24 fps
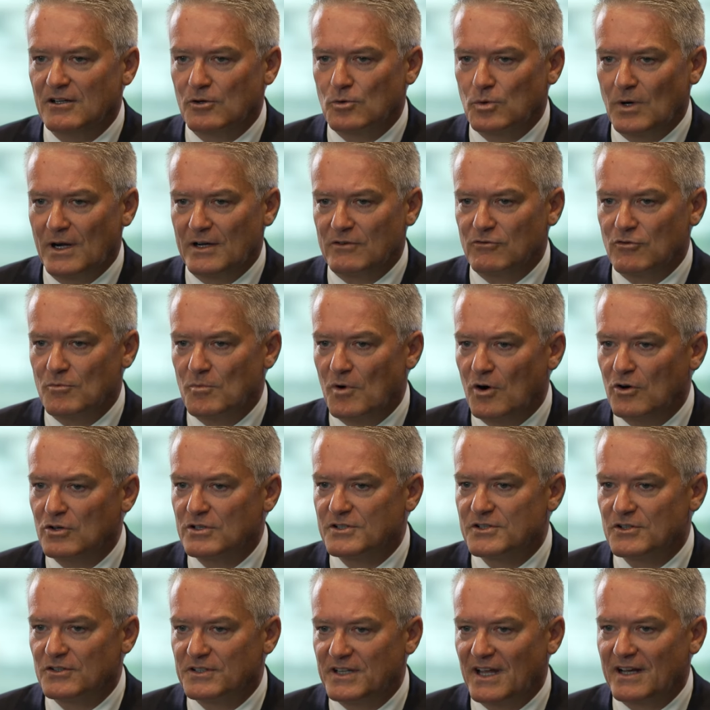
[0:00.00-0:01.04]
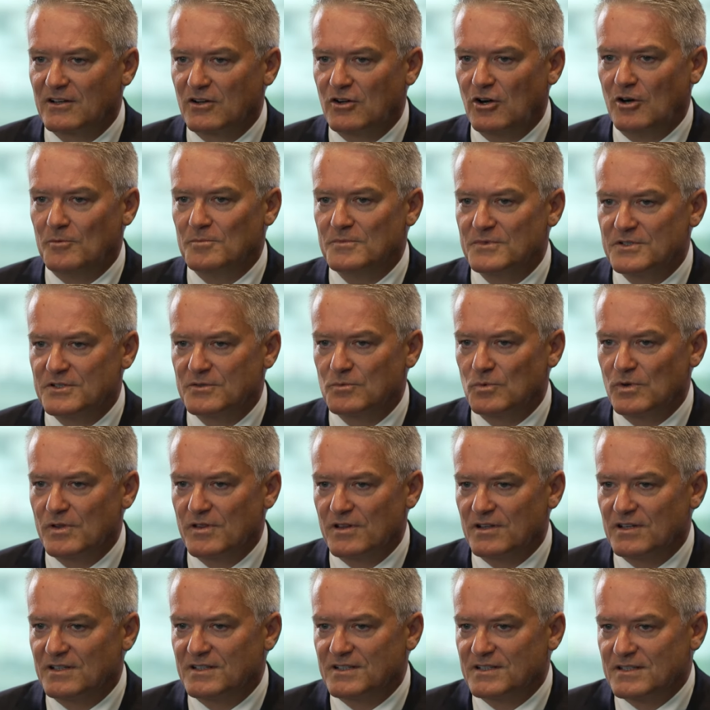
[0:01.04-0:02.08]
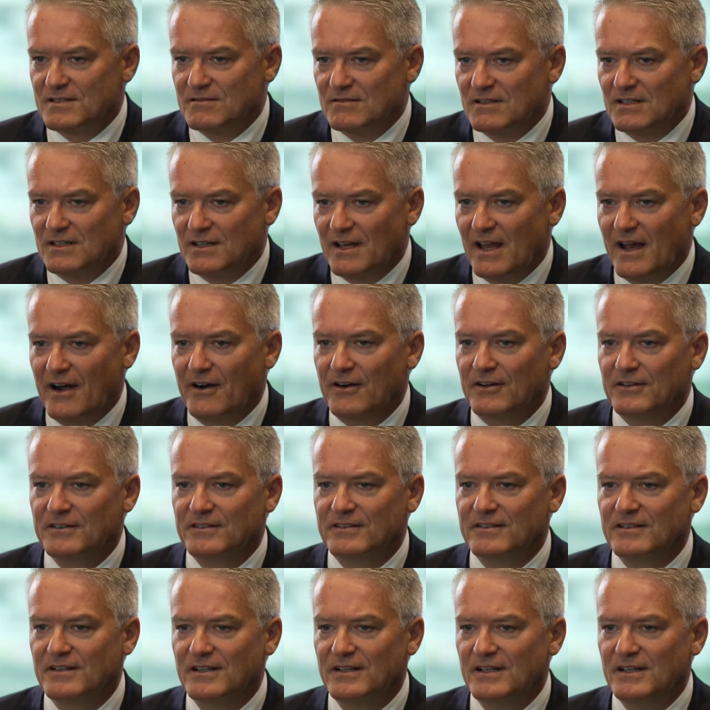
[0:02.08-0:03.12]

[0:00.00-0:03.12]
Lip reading: quite remote, so that comes with its inherent